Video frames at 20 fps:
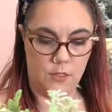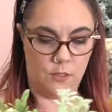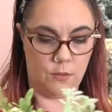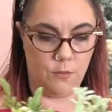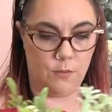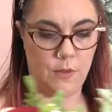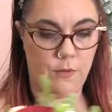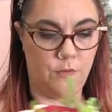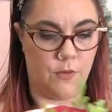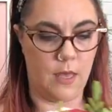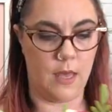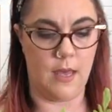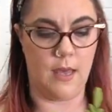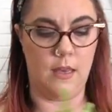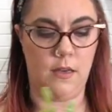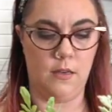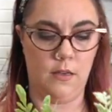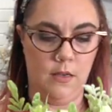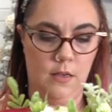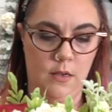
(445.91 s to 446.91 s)
So we've
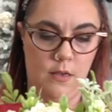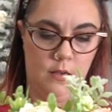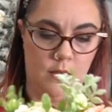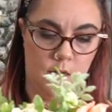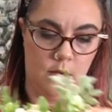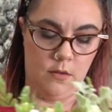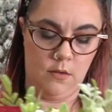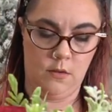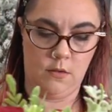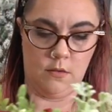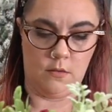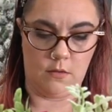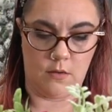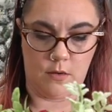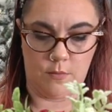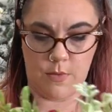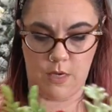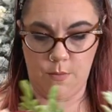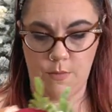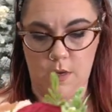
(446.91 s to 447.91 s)
got, how
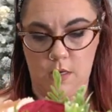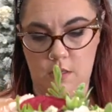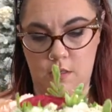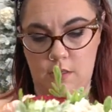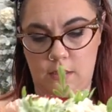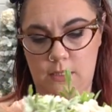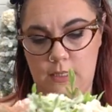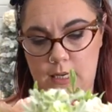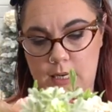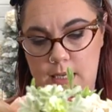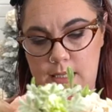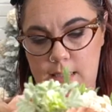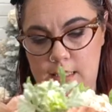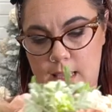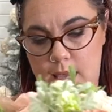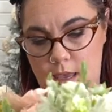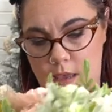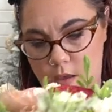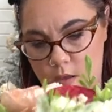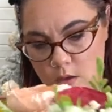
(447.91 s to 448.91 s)
many bundles did I
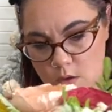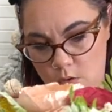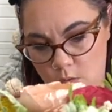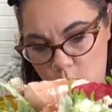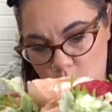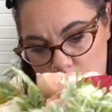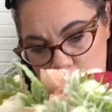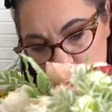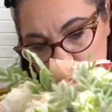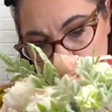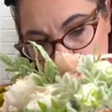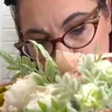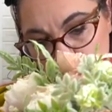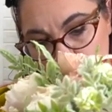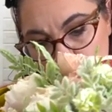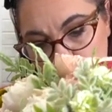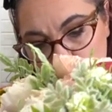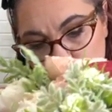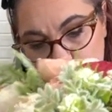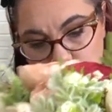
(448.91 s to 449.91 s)
say? One,
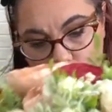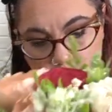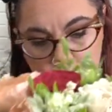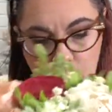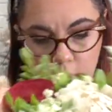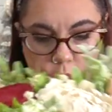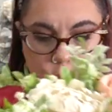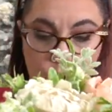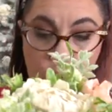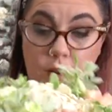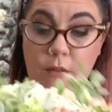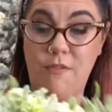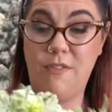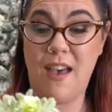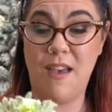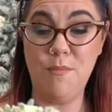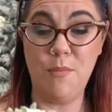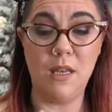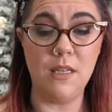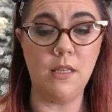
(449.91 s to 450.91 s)
two, three, four,
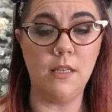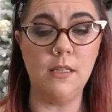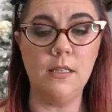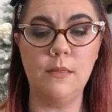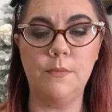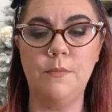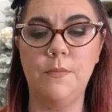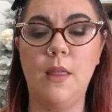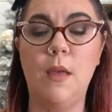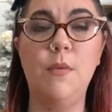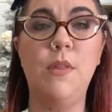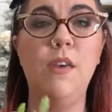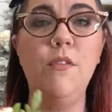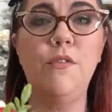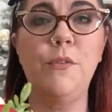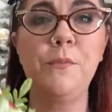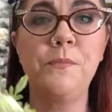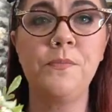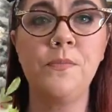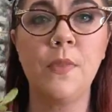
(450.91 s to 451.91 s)
five bundles, I
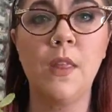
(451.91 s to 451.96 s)
believe.